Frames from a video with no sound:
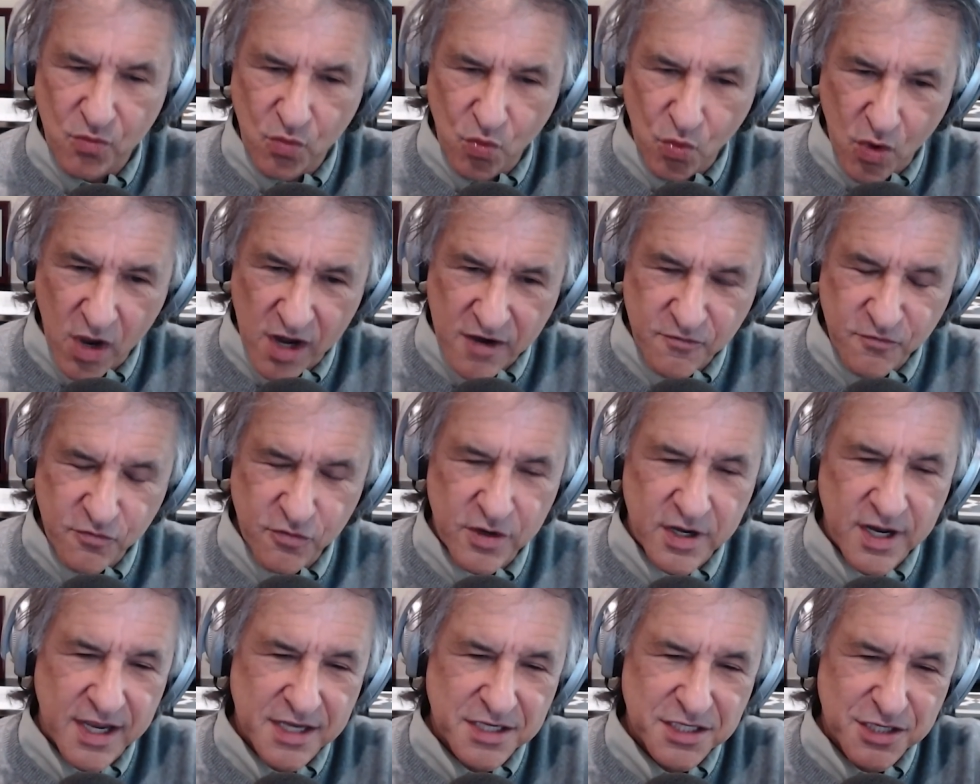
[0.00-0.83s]
one
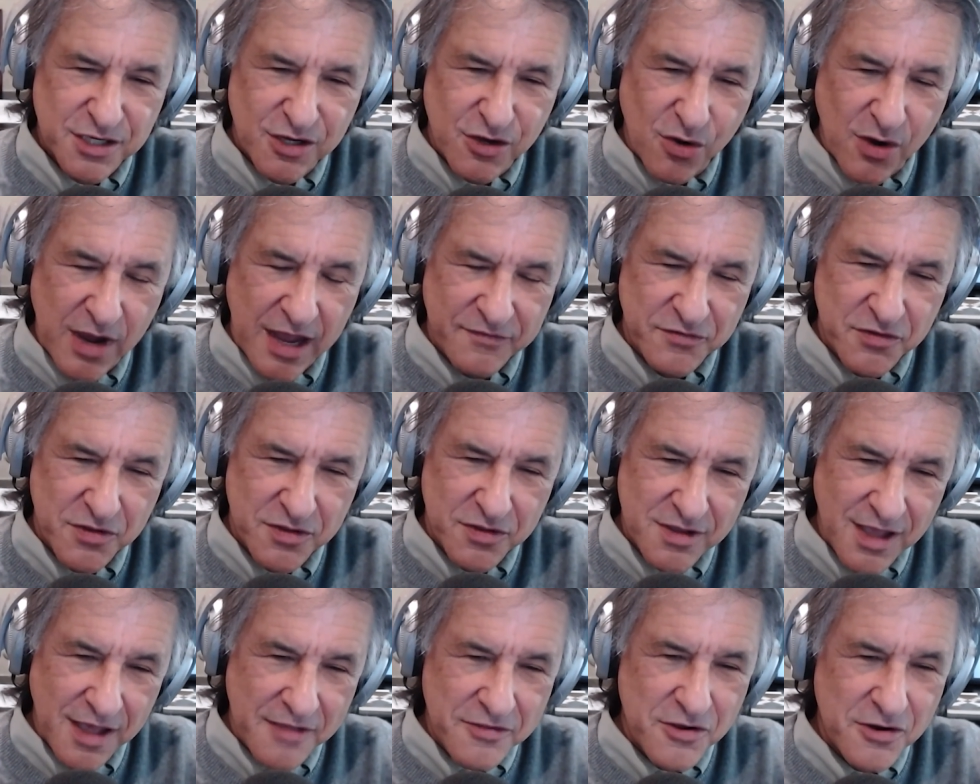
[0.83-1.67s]
foot has to go after
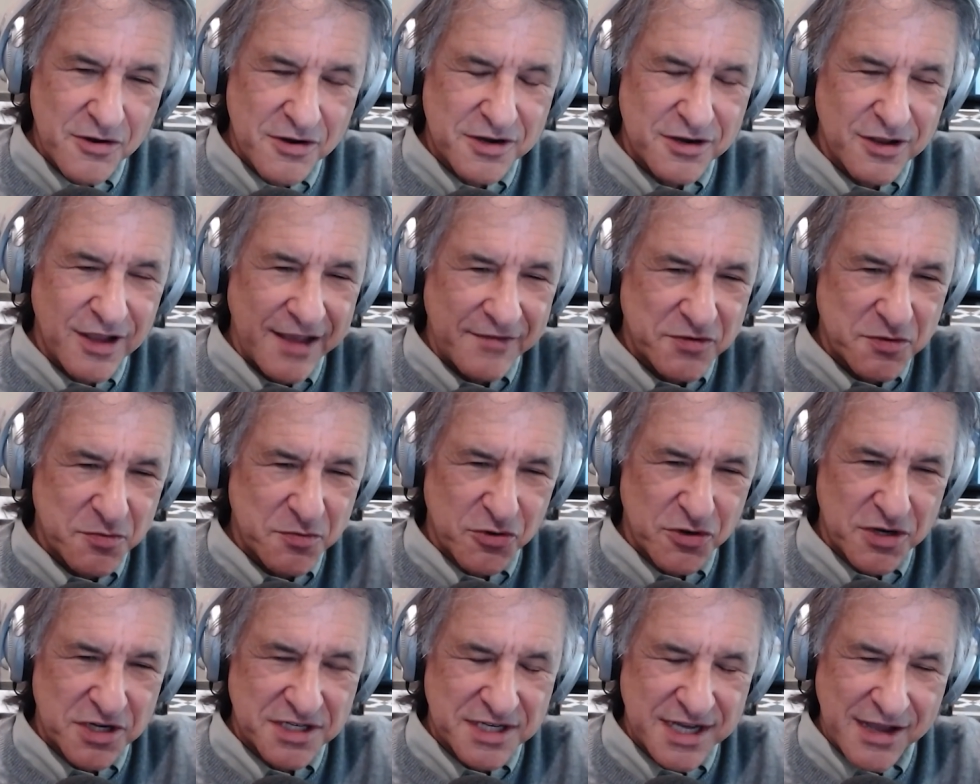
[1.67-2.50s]
the other and you have to
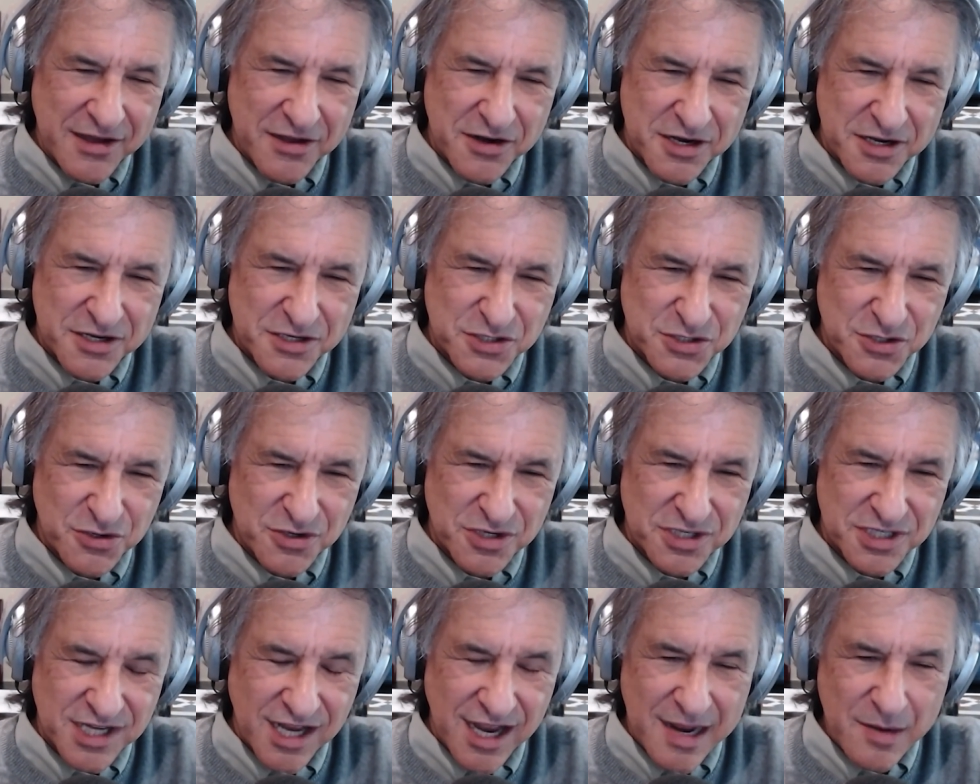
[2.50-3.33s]
put it down at a
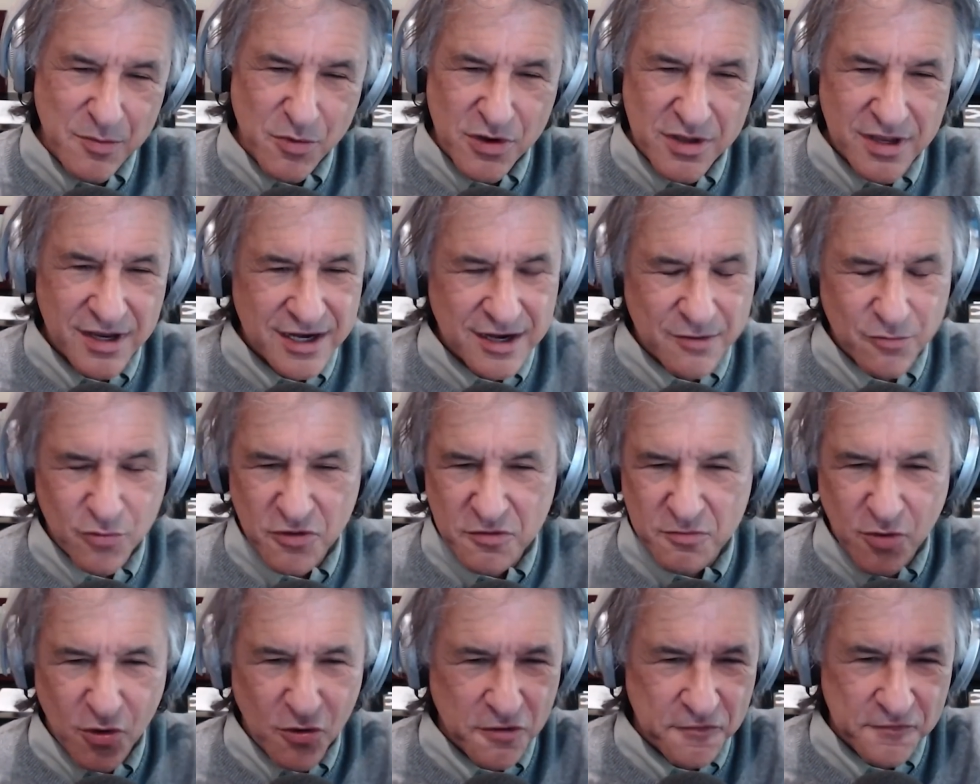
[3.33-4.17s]
certain time or you end up
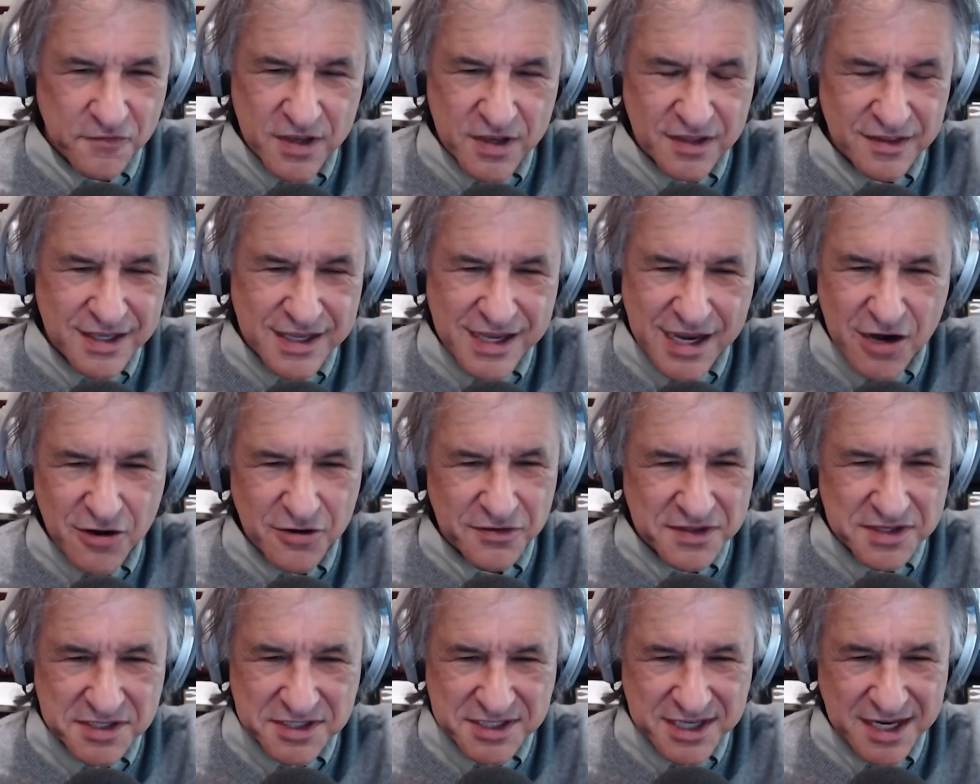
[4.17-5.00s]
with both feet in the air
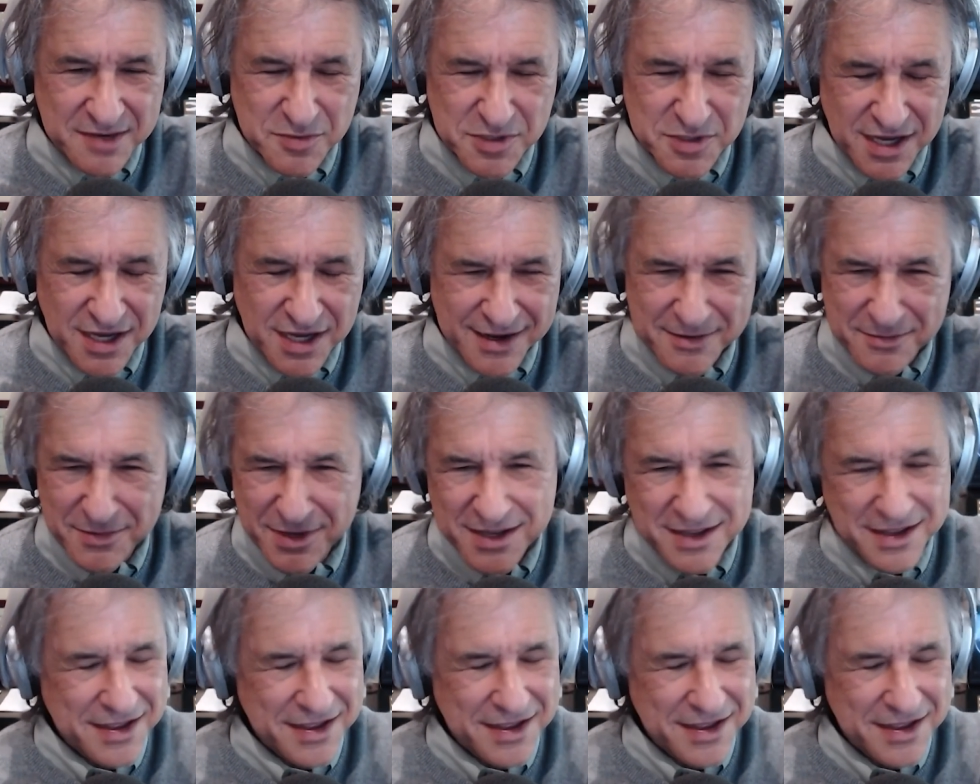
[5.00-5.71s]
at the same time.